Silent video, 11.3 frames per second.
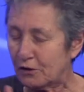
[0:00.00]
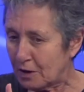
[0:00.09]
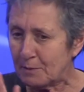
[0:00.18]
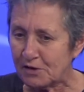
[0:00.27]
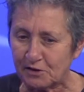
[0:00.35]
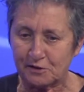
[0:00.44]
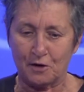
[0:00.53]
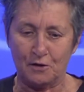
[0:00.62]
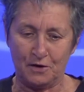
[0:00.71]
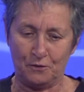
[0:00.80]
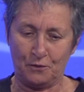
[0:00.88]
me just
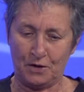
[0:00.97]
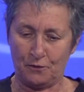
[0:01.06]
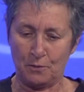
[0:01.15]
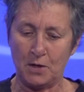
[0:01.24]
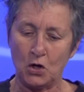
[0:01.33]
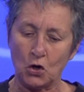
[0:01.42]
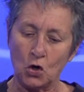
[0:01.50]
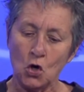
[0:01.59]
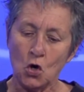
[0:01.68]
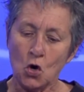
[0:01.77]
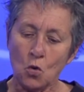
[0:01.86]
start from here.
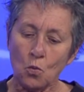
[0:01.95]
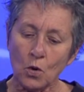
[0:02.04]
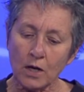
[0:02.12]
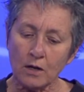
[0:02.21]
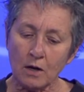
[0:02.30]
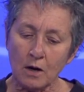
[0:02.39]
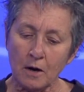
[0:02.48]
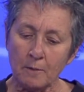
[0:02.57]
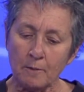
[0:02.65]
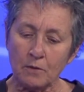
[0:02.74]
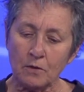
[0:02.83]
Mm-hmm. When
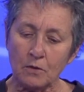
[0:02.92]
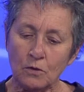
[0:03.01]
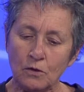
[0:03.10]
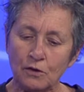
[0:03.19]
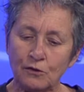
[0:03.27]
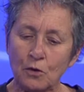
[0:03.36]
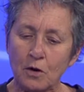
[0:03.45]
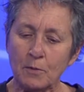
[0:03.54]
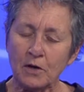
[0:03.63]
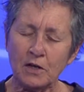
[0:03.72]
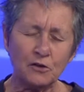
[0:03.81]
the
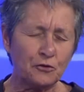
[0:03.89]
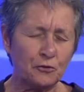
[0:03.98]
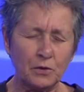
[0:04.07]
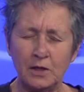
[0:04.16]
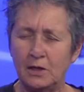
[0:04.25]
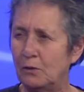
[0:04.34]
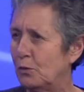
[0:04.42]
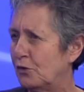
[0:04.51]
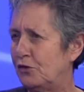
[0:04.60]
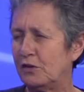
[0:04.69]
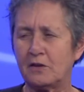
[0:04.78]
strawberry industry
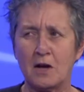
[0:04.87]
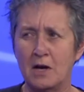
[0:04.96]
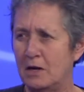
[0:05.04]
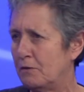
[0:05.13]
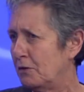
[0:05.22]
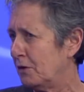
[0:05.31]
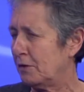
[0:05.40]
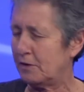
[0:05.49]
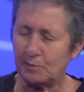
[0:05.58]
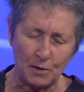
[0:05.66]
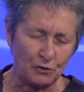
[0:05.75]
was just kind of a
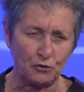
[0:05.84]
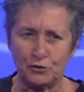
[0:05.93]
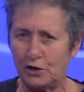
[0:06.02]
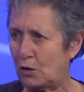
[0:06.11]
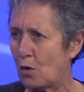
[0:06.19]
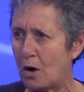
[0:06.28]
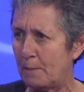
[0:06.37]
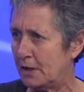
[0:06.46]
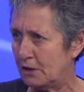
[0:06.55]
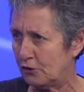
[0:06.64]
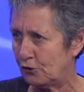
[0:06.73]
specialty crop
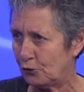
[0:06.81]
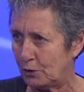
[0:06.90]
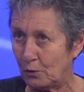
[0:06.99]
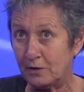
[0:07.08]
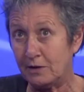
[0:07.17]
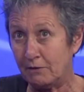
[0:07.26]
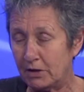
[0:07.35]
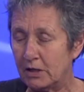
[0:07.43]
industry. It wasn't even an